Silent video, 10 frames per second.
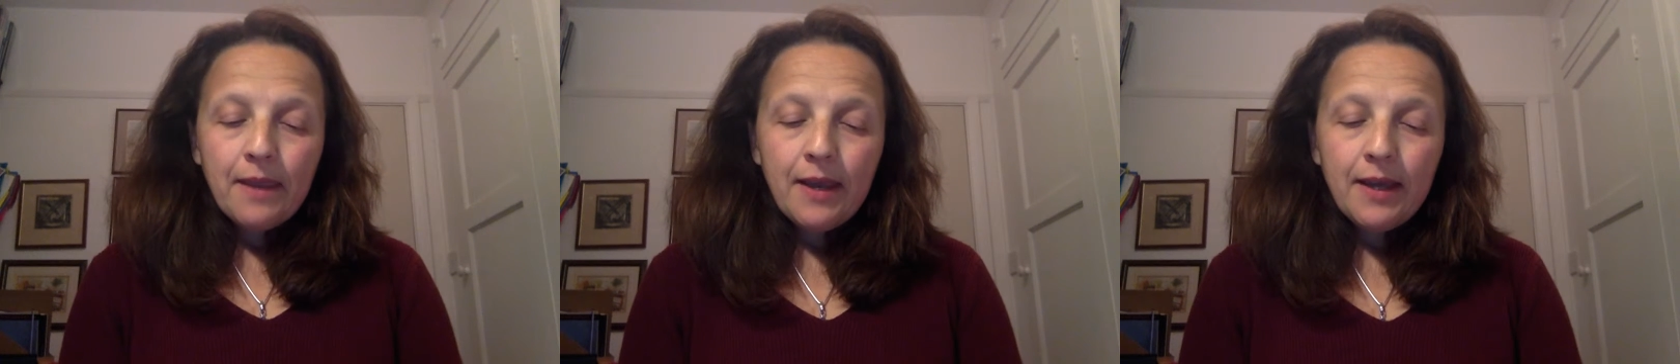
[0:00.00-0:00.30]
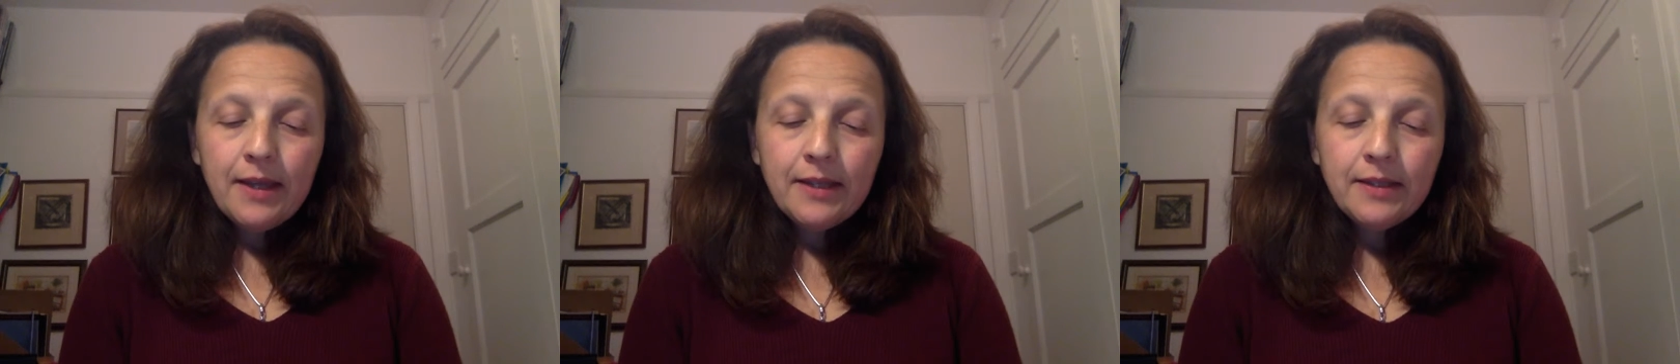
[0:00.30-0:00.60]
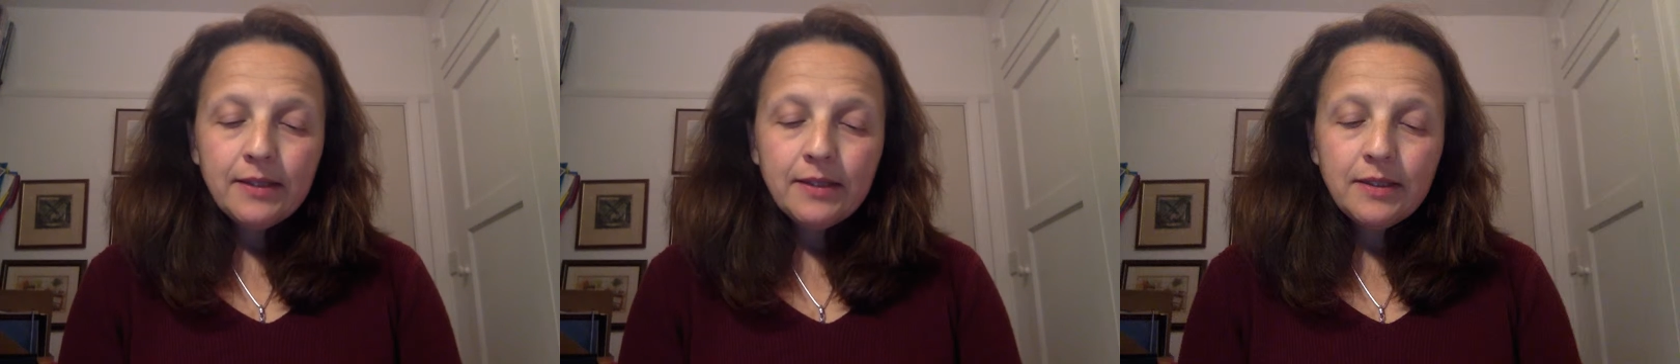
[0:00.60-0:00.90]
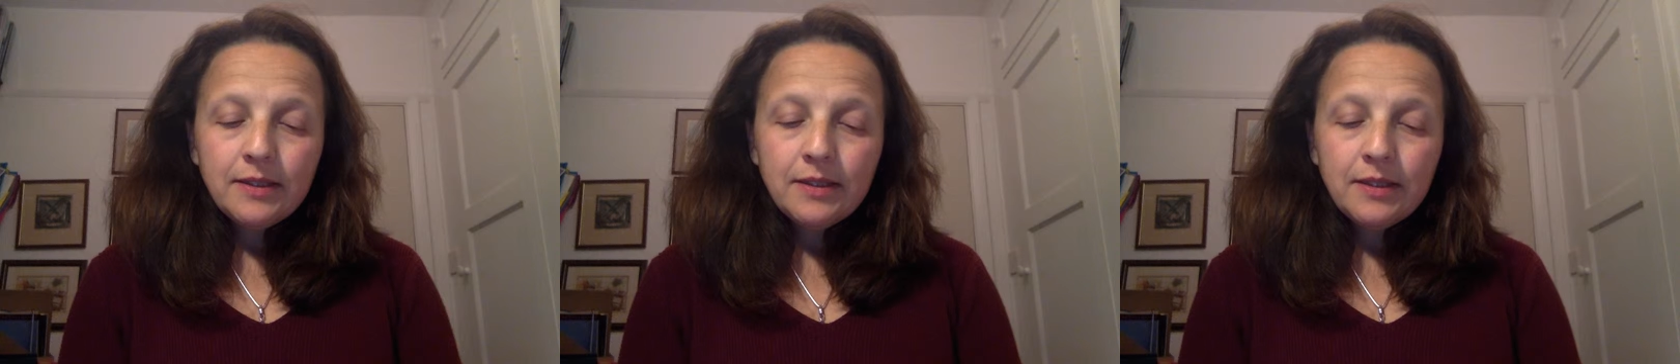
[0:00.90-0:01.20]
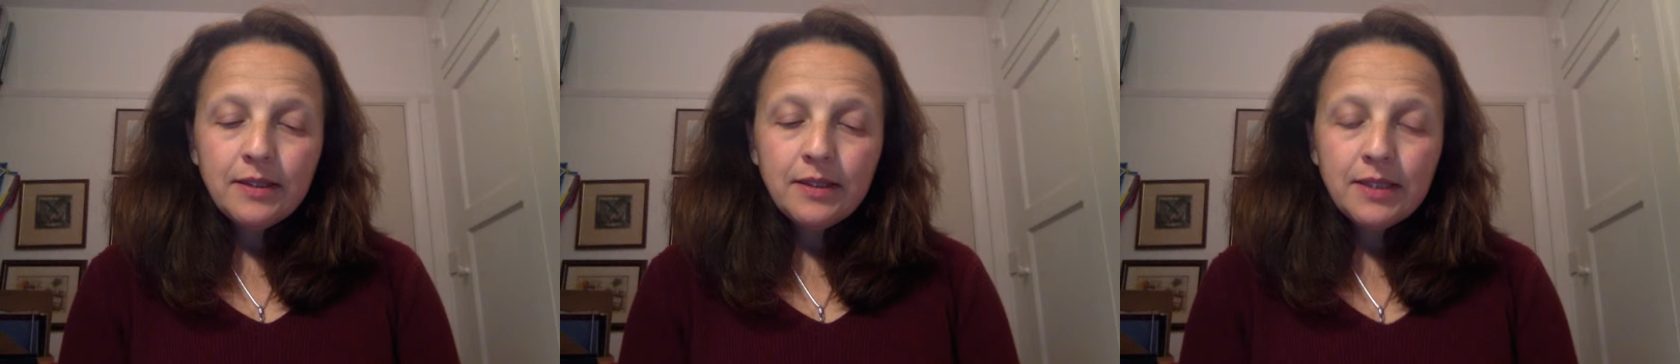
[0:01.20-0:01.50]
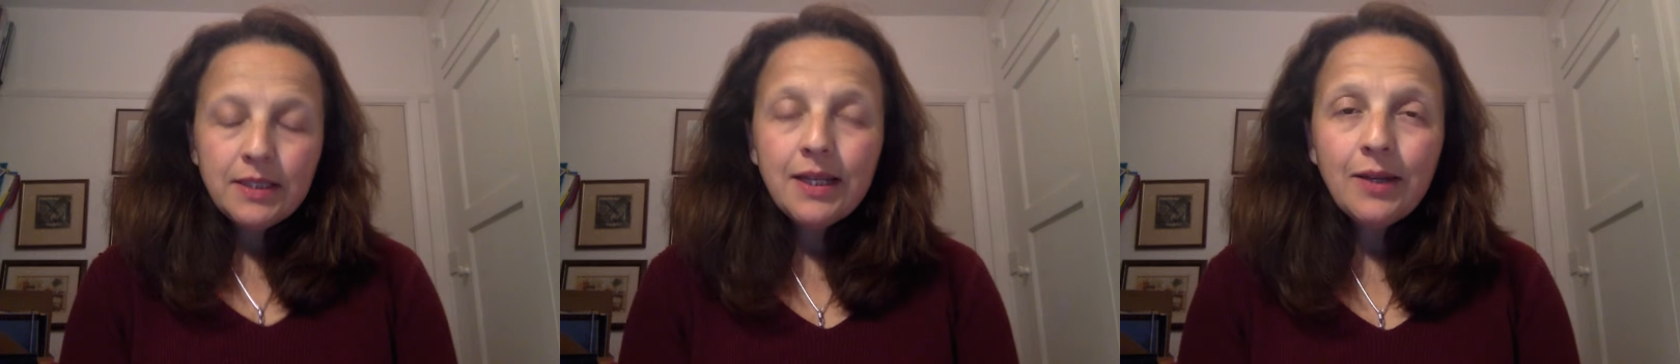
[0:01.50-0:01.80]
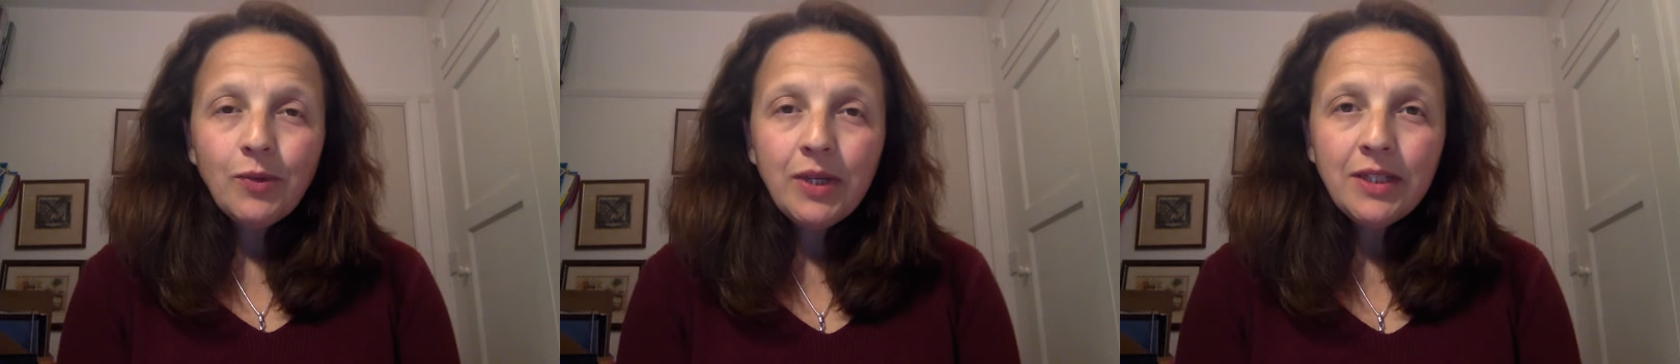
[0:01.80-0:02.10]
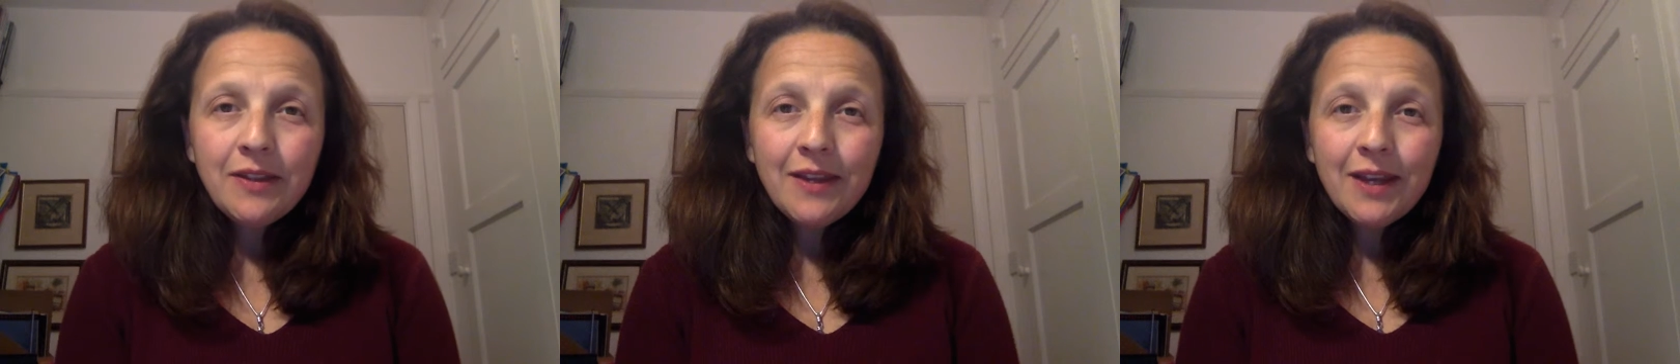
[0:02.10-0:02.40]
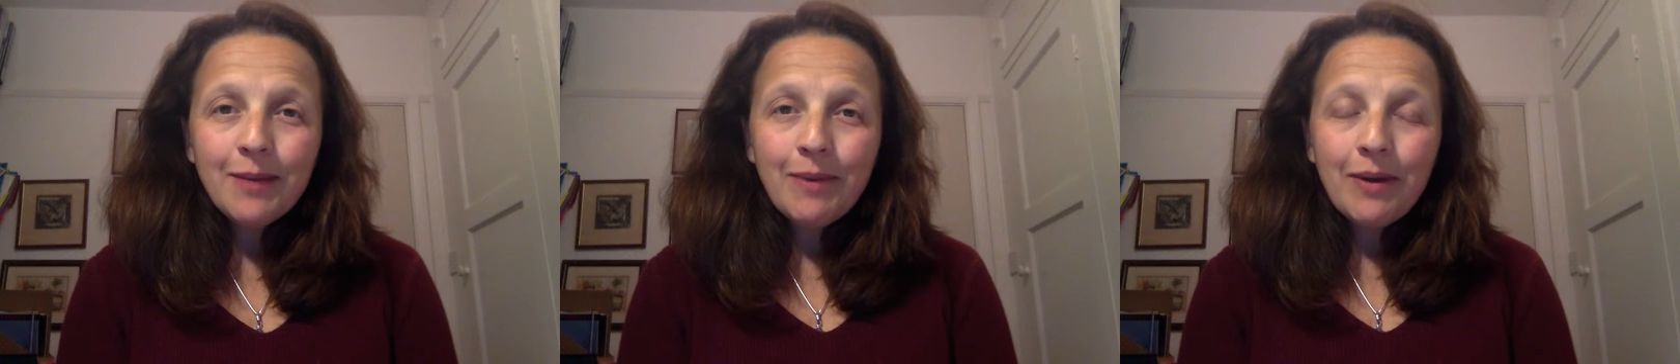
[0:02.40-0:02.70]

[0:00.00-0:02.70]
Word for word: and instead we need to think